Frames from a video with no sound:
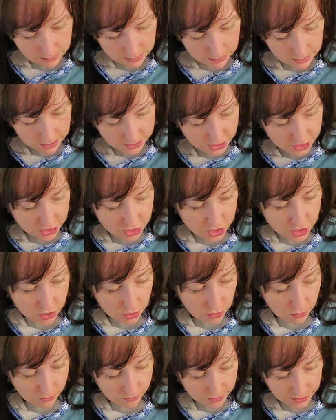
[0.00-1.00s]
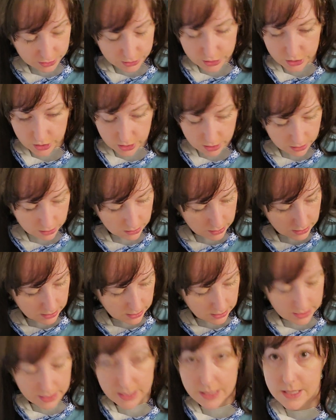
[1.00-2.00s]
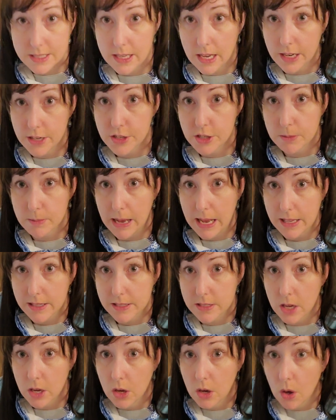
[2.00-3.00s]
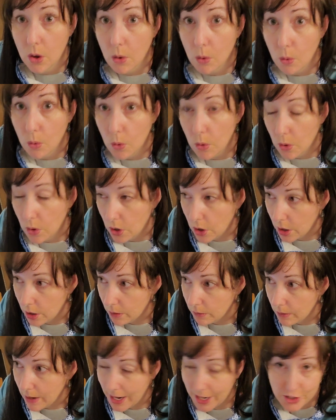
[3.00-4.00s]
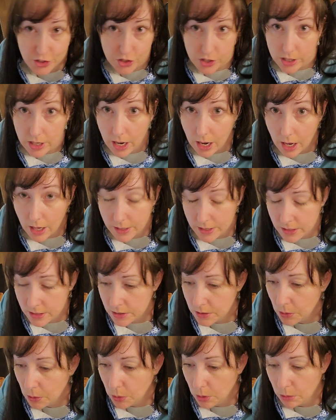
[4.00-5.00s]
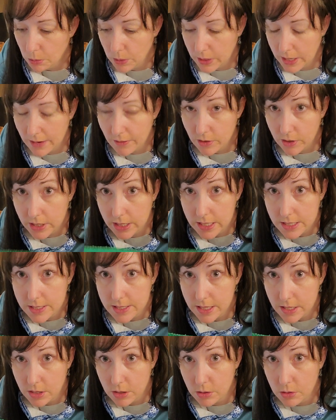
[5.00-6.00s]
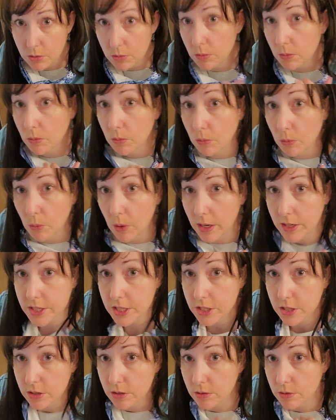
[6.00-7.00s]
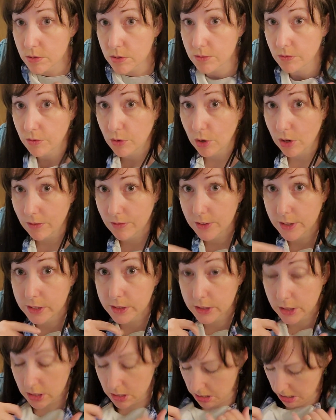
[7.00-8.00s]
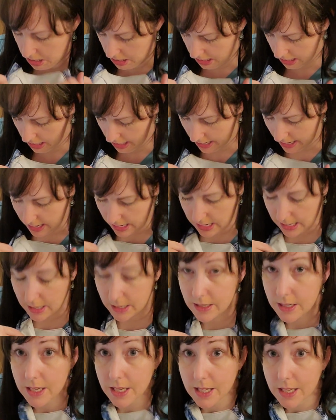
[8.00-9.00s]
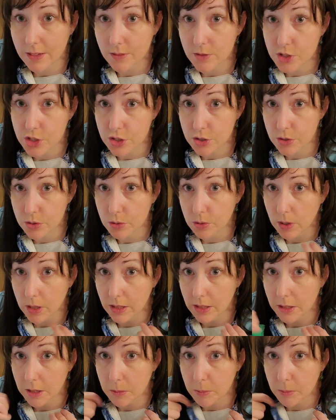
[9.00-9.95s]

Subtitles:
additional filter inside your mask, or extra cotton, or whatever it is that you want to use for a filter. And it gives you a little